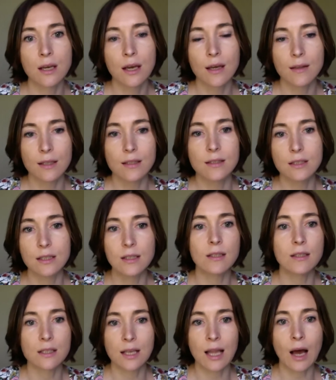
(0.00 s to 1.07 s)
that
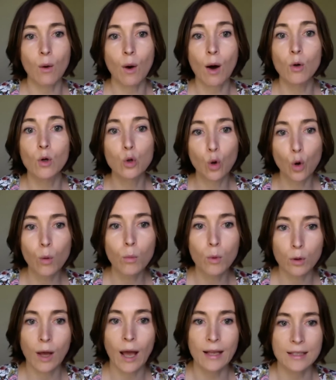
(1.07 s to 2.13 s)
didn't allow our
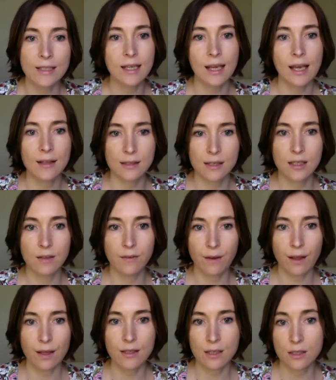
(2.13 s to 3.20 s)
normal anti-cancer
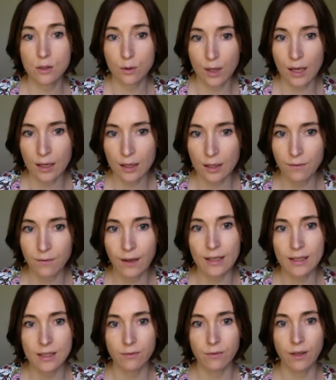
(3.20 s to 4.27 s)
defenses to kick in
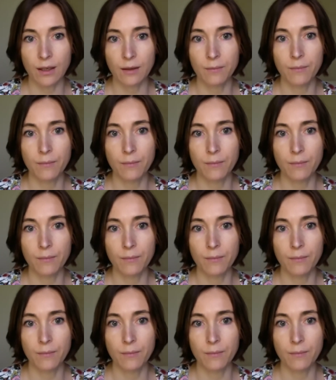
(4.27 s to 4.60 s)
effectively?